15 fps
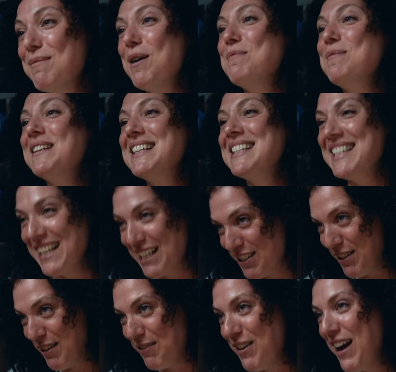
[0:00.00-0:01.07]
the moment is the
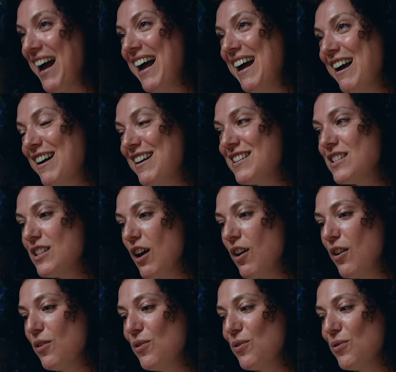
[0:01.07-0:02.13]
issue uh,
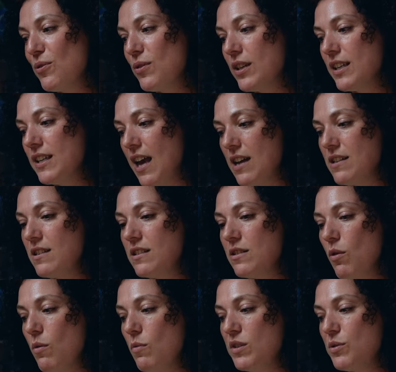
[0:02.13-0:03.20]
so yes
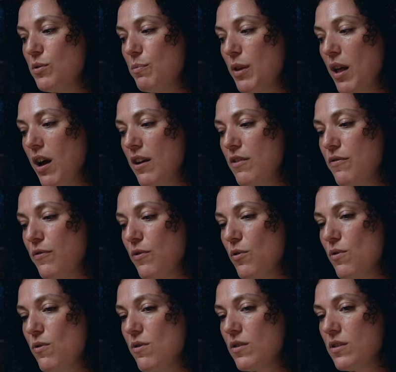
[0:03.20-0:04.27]
so i want to apply
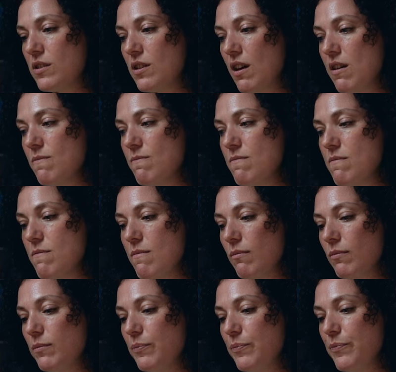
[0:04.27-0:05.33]
for
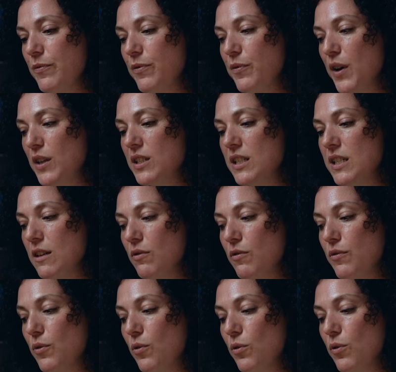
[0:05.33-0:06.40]
some funding
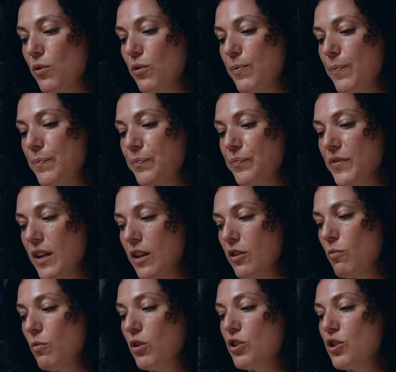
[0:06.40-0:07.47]
for
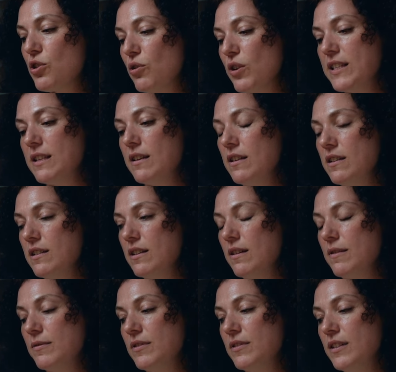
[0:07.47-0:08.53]
the one short it's a, it's
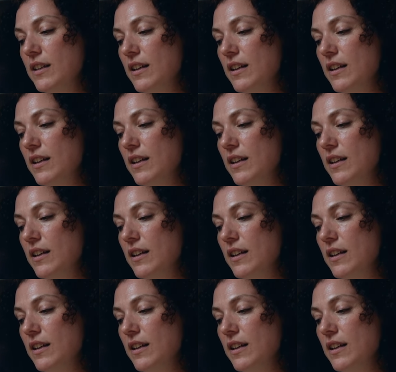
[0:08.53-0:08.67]
a